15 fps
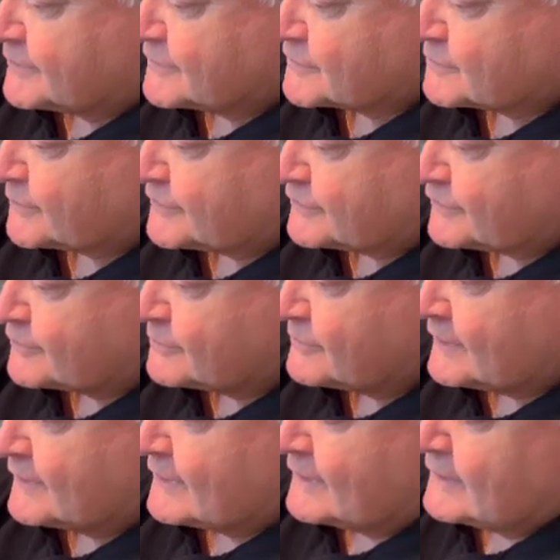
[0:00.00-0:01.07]
this one too.
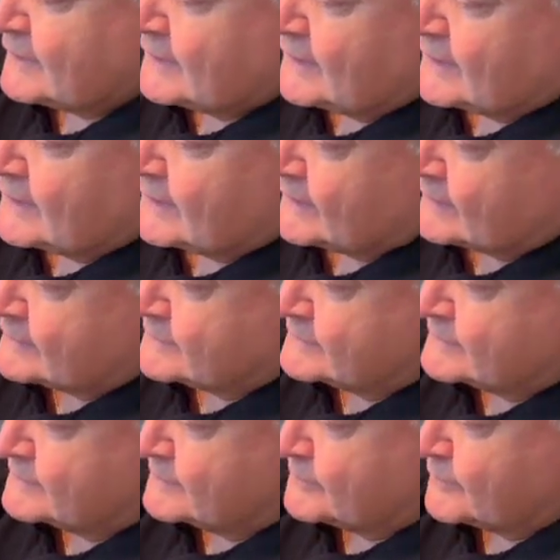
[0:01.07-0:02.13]

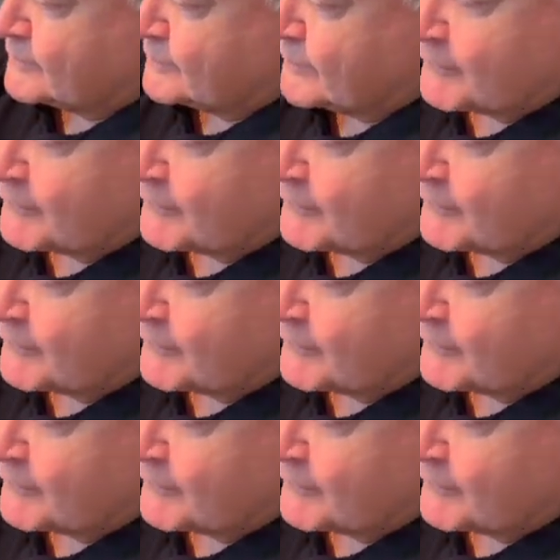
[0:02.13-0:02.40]
We're